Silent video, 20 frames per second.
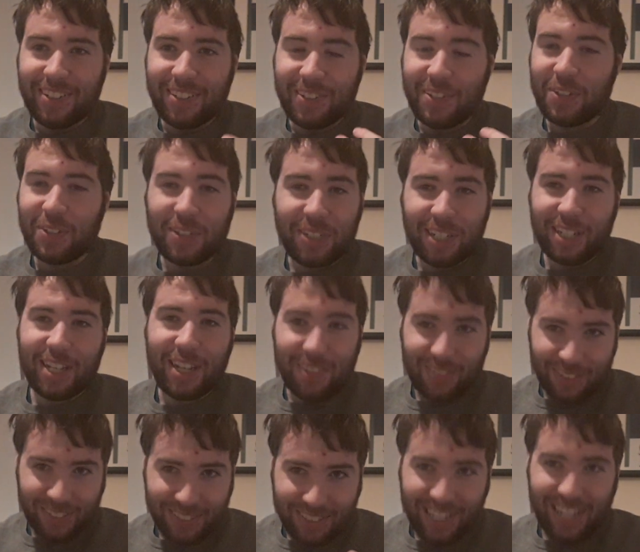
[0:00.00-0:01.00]
look like I
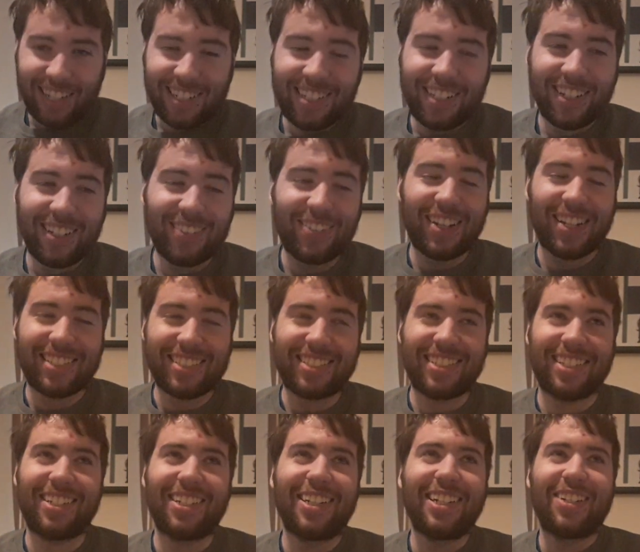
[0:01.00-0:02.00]
was dead
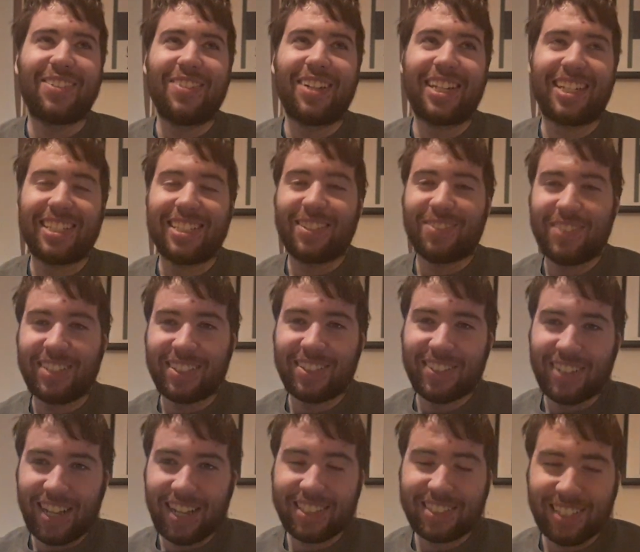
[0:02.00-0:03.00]
basically making the video
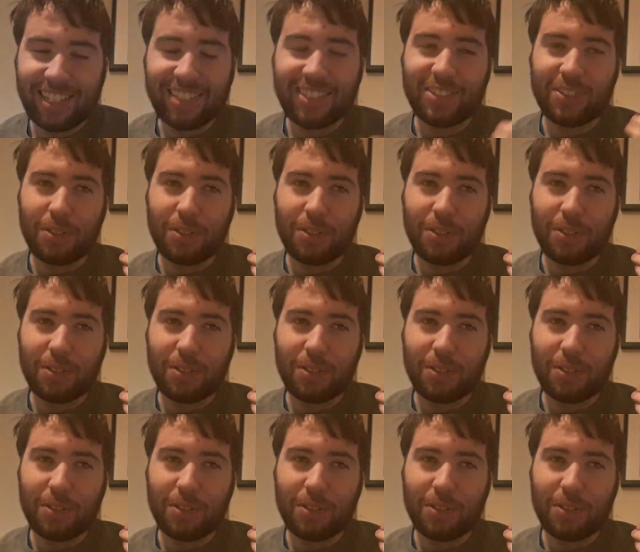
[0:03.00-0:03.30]
last night.